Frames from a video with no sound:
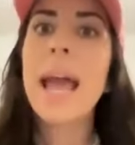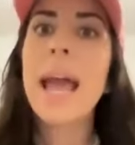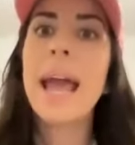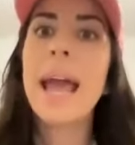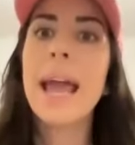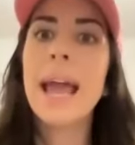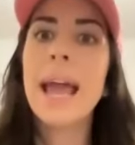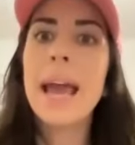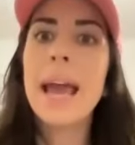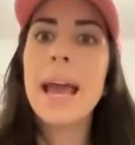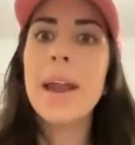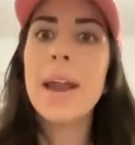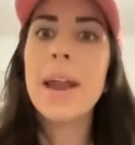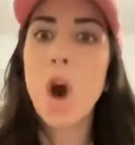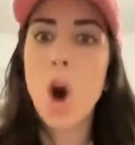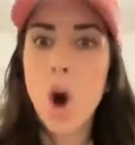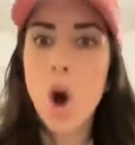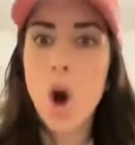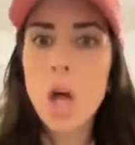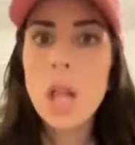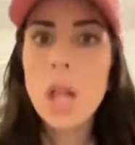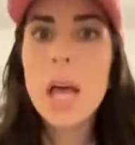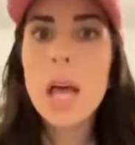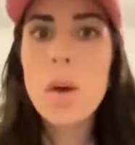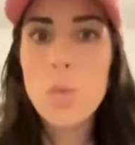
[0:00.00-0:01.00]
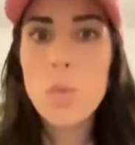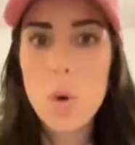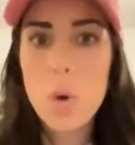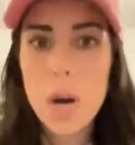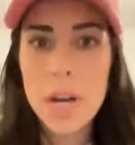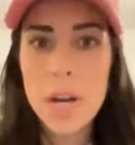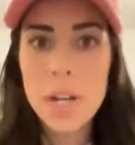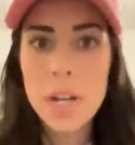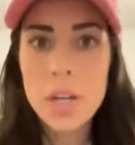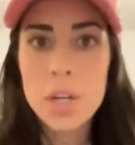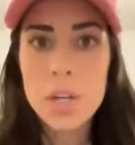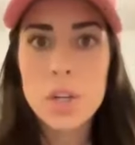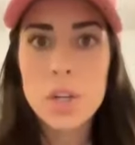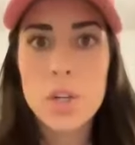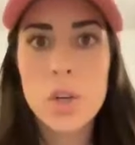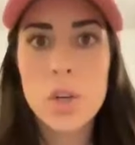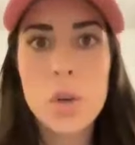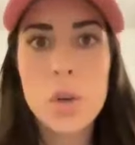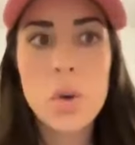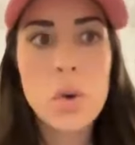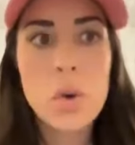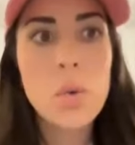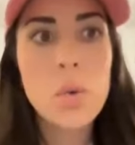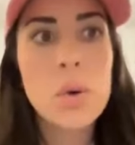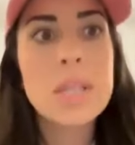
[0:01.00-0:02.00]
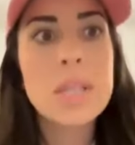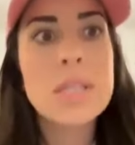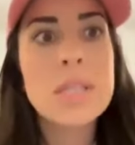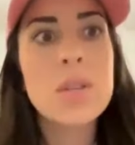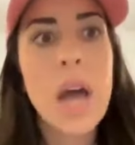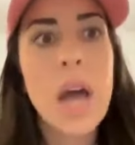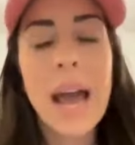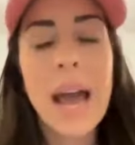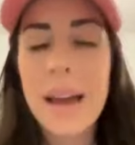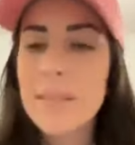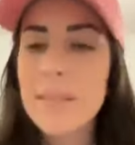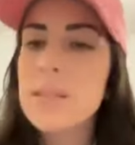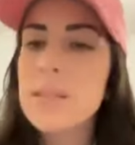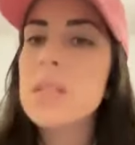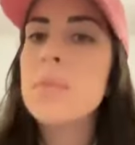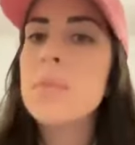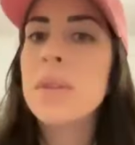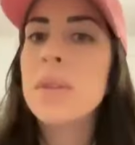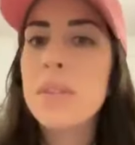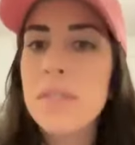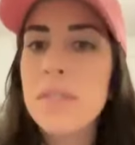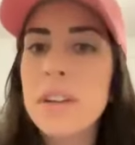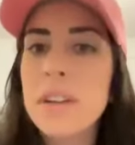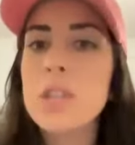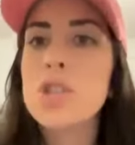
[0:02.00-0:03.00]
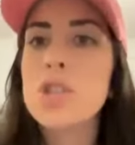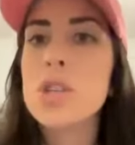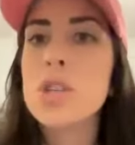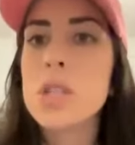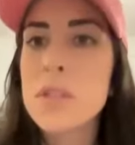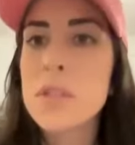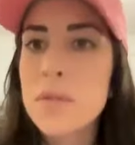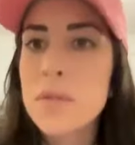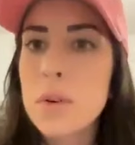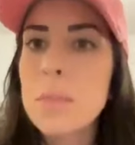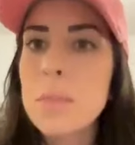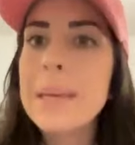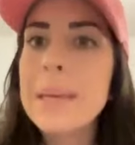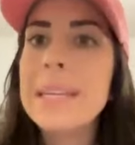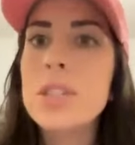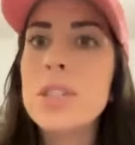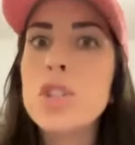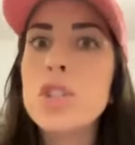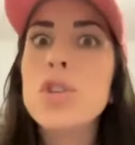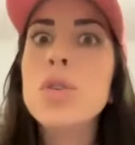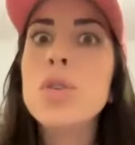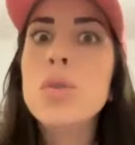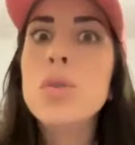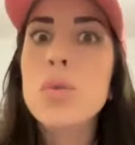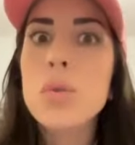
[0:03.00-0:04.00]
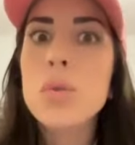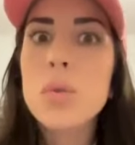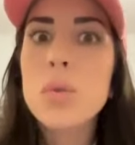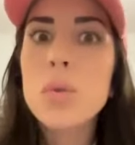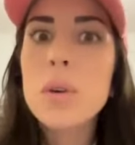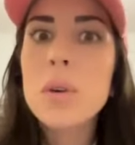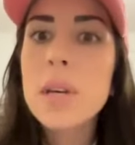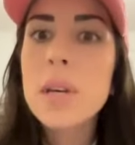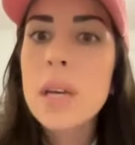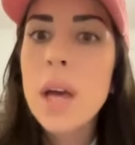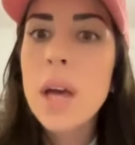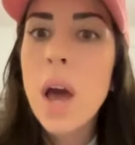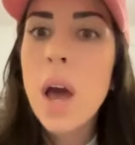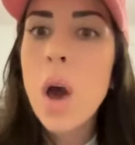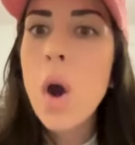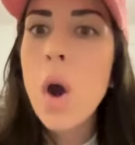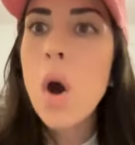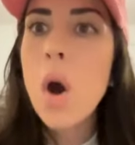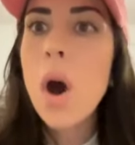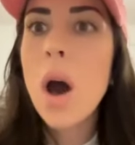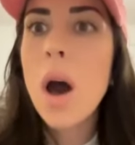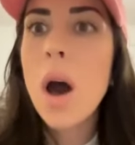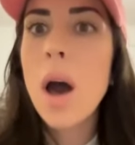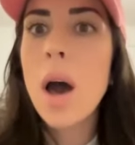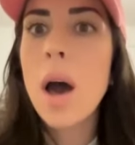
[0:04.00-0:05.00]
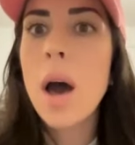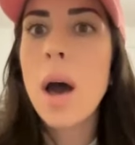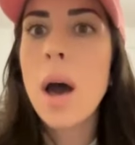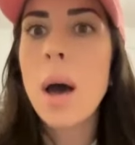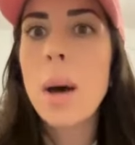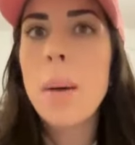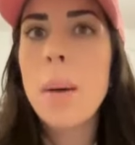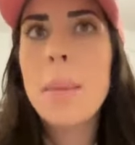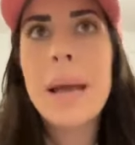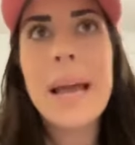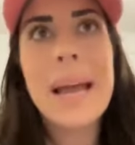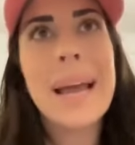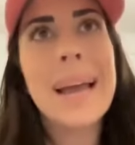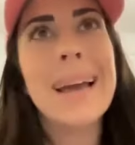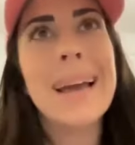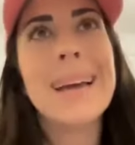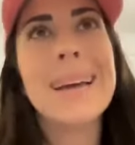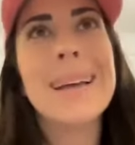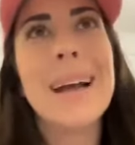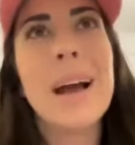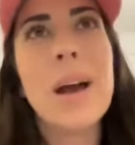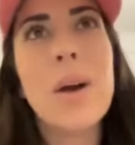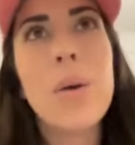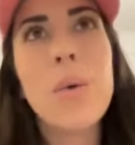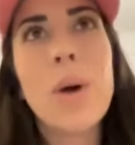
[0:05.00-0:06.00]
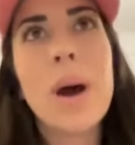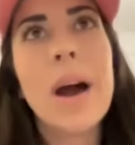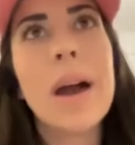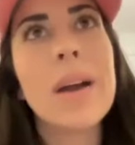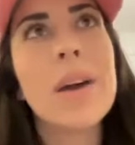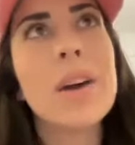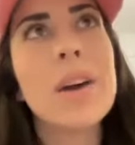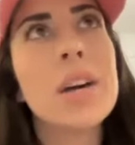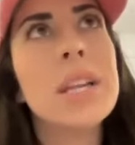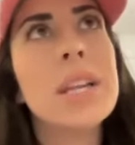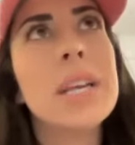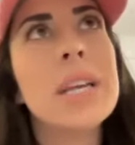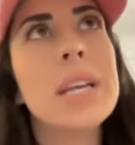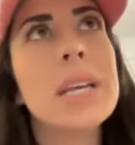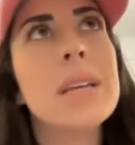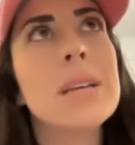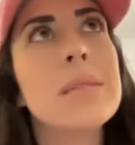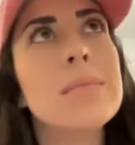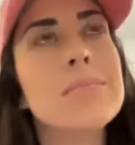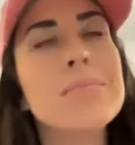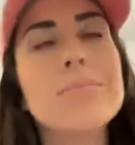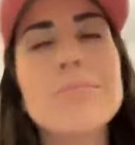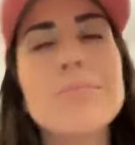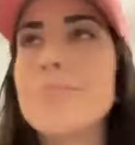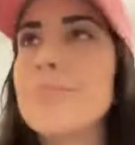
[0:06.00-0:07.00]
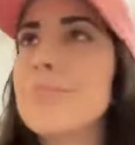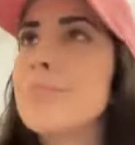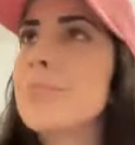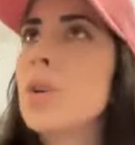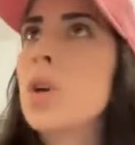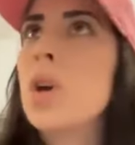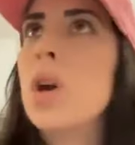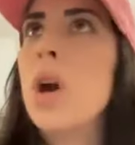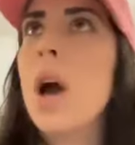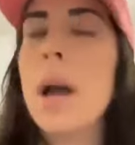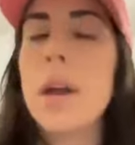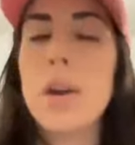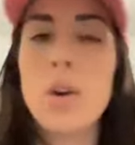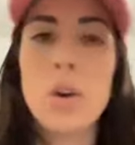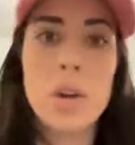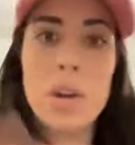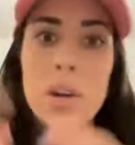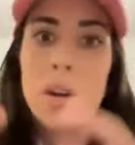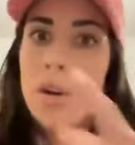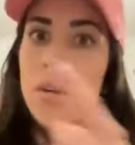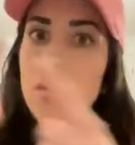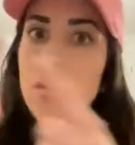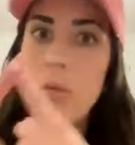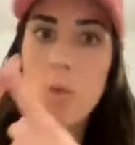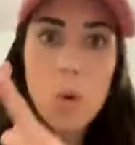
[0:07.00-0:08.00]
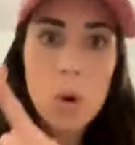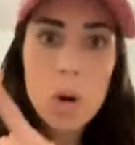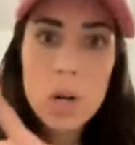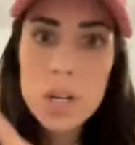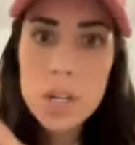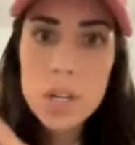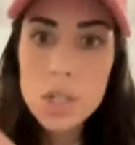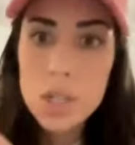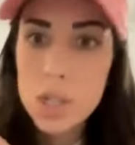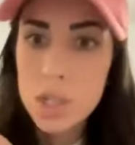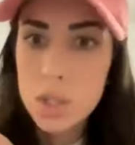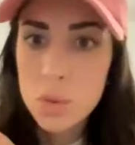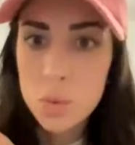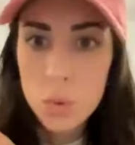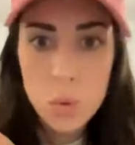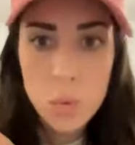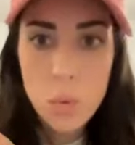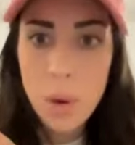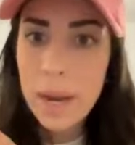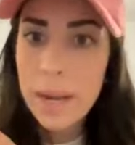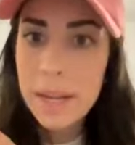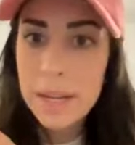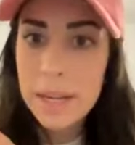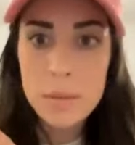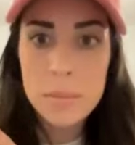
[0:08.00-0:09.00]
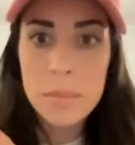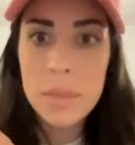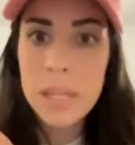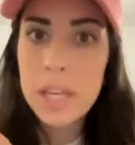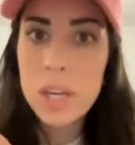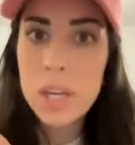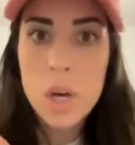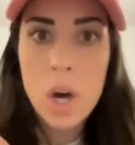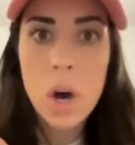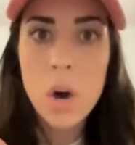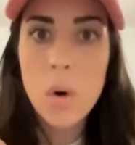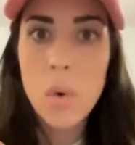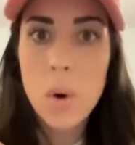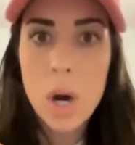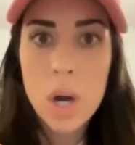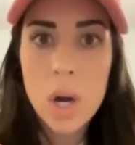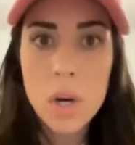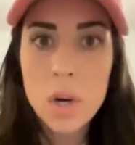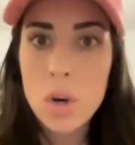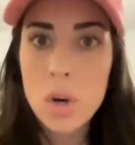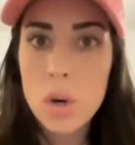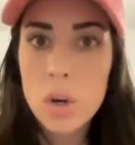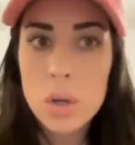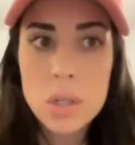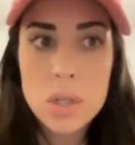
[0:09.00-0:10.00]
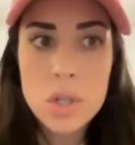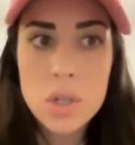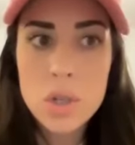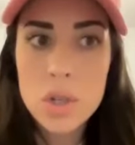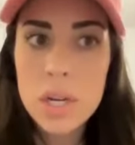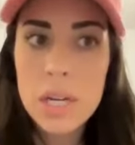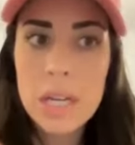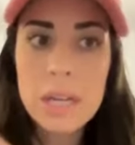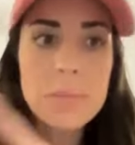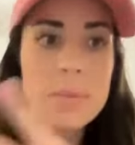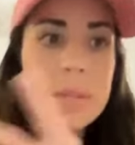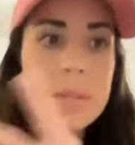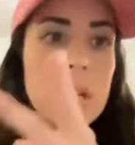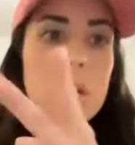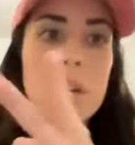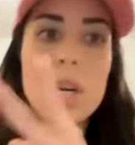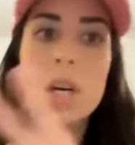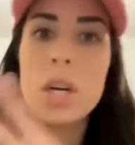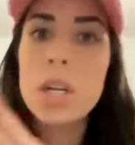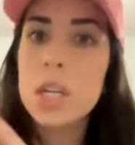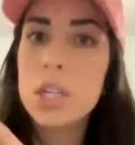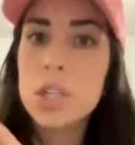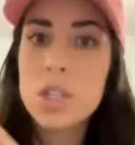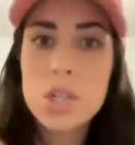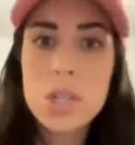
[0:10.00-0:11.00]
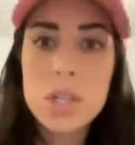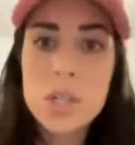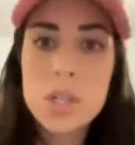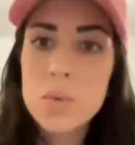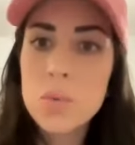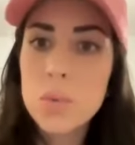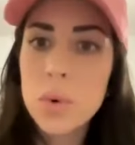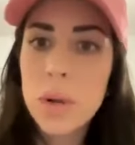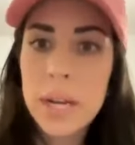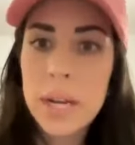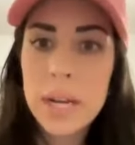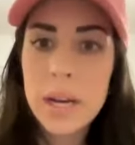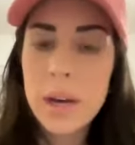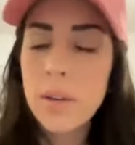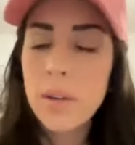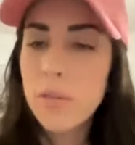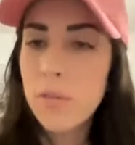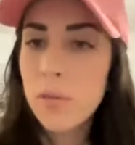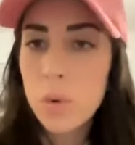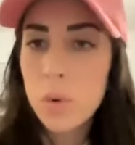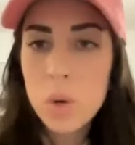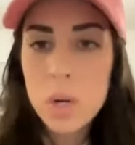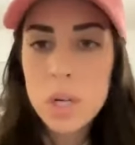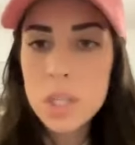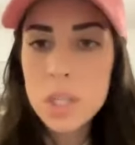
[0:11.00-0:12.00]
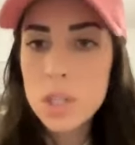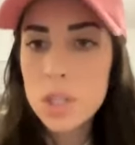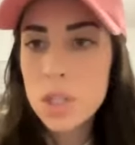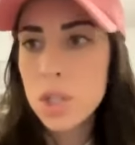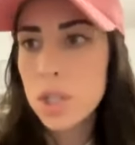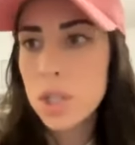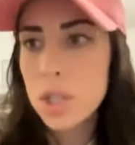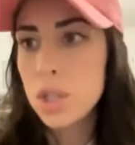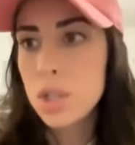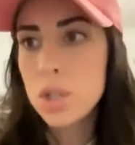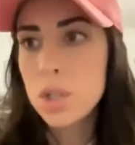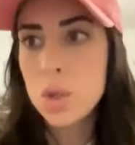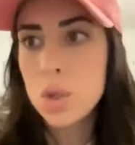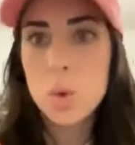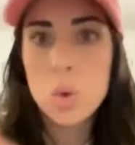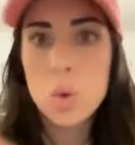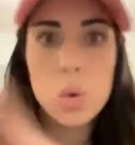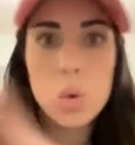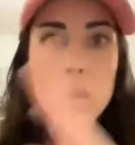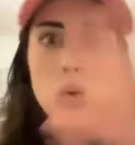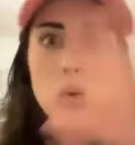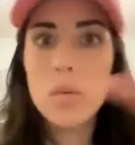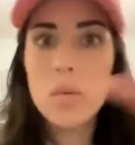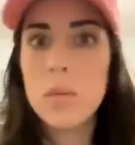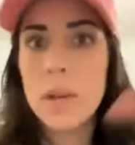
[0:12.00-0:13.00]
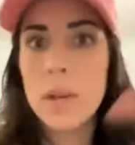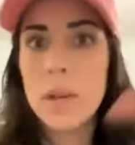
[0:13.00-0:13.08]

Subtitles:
and all I wanted to do was have some adventures for me too. And I couldn't afford to just randomly go on girls trips. I couldn't just afford to do